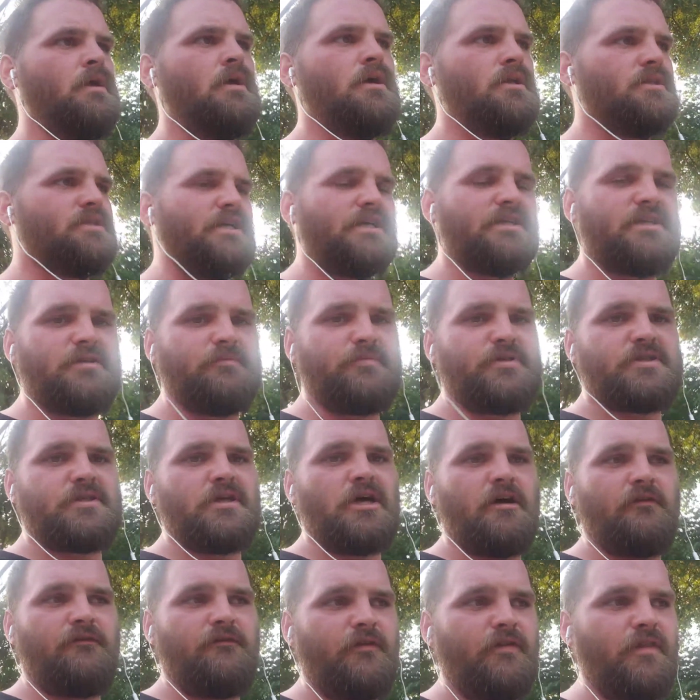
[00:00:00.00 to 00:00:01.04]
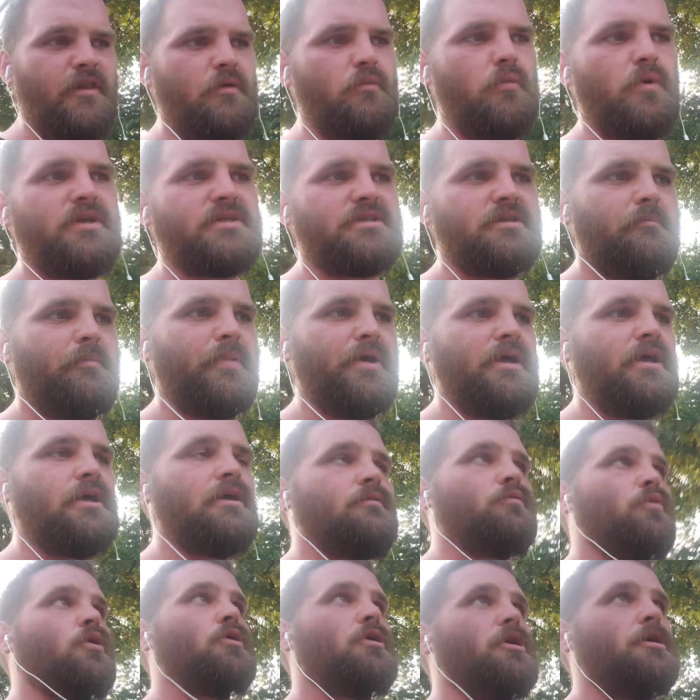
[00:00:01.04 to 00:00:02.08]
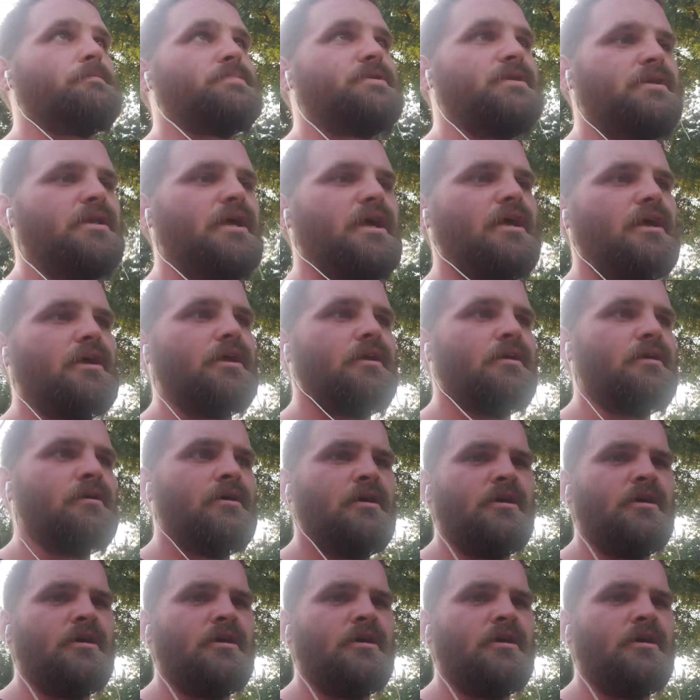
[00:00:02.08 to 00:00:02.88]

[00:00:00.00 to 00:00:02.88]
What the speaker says: did some stuff, and then went to bed, woke up today.